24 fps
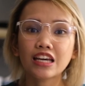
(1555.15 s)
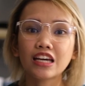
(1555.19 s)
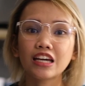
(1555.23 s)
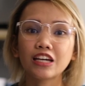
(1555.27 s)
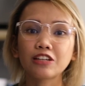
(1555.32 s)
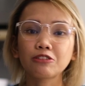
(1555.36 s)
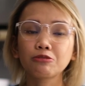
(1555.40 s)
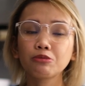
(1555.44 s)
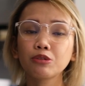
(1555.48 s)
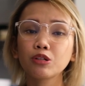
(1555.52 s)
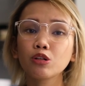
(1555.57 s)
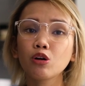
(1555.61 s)

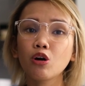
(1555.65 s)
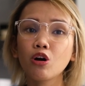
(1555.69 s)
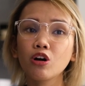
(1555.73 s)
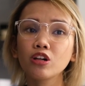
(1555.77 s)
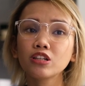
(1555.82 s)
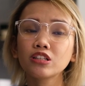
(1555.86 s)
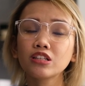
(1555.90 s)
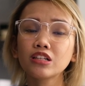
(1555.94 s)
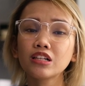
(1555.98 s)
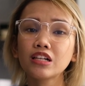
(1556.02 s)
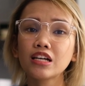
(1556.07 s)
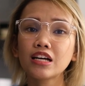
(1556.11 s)
It will
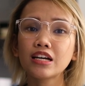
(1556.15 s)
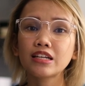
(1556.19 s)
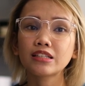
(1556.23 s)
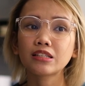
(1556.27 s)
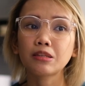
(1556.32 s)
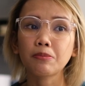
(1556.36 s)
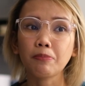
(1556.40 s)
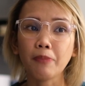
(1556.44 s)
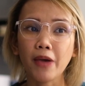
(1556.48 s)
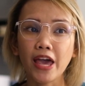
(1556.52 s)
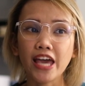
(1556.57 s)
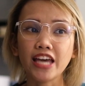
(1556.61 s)
all
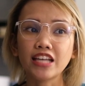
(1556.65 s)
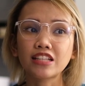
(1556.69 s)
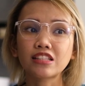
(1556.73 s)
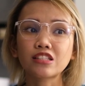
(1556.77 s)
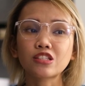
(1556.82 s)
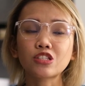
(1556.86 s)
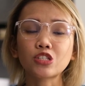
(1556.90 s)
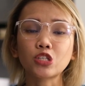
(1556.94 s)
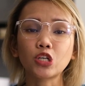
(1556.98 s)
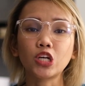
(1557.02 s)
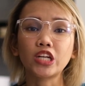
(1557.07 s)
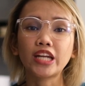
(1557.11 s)

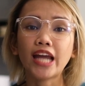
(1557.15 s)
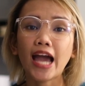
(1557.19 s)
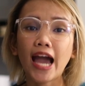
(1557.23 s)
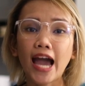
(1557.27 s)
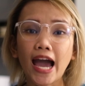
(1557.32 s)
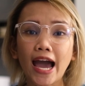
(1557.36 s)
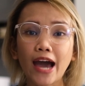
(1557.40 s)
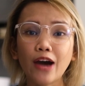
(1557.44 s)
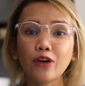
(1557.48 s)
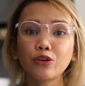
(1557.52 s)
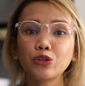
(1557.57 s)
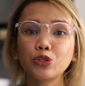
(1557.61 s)
depends on
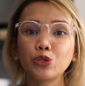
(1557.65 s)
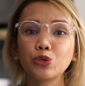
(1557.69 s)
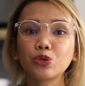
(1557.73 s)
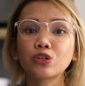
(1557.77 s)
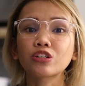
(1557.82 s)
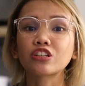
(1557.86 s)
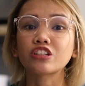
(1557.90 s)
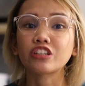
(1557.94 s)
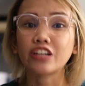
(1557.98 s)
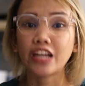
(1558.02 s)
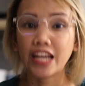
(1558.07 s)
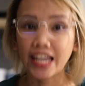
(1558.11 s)
how you
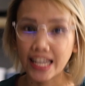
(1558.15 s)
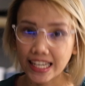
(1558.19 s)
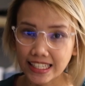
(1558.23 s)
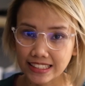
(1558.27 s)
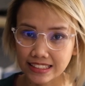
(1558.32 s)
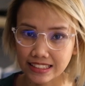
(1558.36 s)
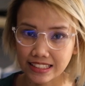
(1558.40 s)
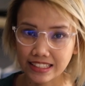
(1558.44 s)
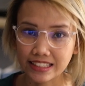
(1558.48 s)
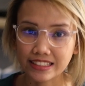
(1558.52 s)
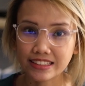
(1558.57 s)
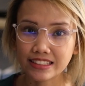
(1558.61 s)

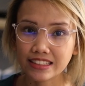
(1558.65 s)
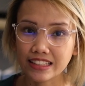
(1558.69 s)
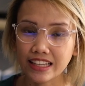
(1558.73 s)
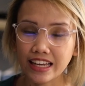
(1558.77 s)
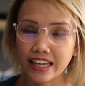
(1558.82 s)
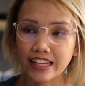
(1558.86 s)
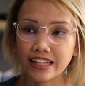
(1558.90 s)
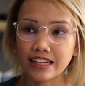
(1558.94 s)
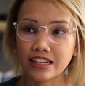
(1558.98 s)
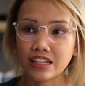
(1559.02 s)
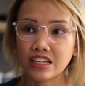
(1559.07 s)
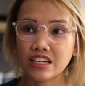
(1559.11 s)
create it
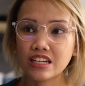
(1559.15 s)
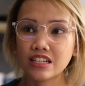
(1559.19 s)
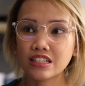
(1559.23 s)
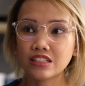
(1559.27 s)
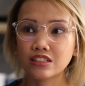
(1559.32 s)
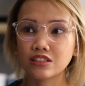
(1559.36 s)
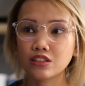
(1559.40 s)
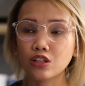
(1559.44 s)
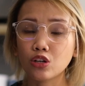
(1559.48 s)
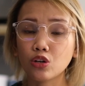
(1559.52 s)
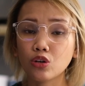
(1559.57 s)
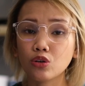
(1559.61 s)
and
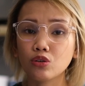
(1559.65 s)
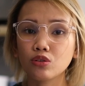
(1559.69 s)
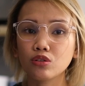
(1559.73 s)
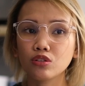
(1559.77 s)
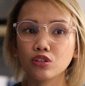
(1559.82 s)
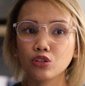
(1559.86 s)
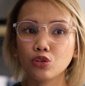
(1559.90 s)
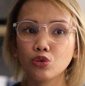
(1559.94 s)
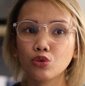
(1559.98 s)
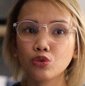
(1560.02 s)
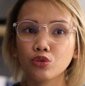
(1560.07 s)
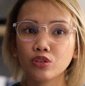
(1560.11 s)
the
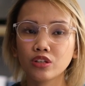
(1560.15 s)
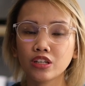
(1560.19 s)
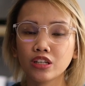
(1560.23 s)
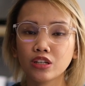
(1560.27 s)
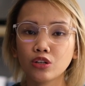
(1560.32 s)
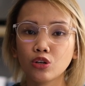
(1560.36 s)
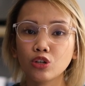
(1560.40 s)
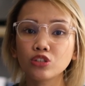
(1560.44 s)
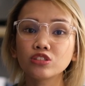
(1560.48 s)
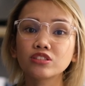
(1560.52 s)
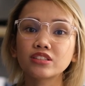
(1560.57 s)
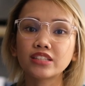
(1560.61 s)
yung
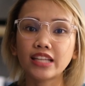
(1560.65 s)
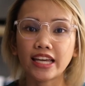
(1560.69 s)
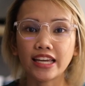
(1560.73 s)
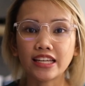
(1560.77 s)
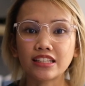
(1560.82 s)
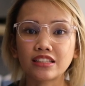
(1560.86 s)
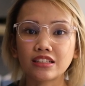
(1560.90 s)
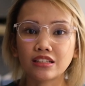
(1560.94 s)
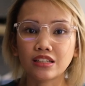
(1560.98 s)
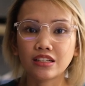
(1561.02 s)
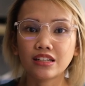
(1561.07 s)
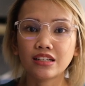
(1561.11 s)

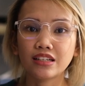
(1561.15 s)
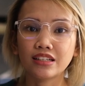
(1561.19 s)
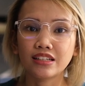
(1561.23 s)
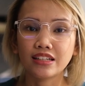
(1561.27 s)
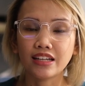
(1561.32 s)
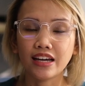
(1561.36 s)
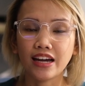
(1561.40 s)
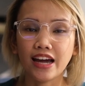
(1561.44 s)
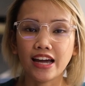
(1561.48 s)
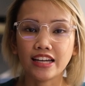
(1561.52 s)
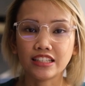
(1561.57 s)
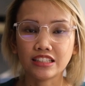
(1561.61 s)
contain
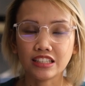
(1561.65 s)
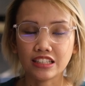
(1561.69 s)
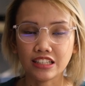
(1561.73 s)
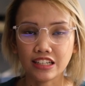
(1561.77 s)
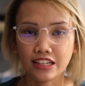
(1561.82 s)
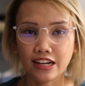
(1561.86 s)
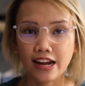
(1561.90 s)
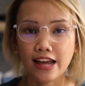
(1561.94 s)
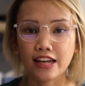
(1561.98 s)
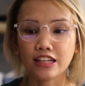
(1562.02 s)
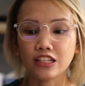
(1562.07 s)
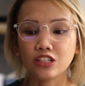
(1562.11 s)
ng
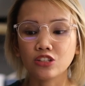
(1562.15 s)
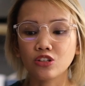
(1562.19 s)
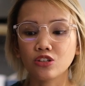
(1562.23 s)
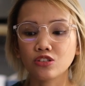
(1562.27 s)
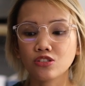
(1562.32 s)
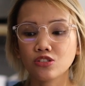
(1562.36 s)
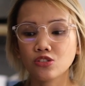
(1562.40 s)
itinerary nyo.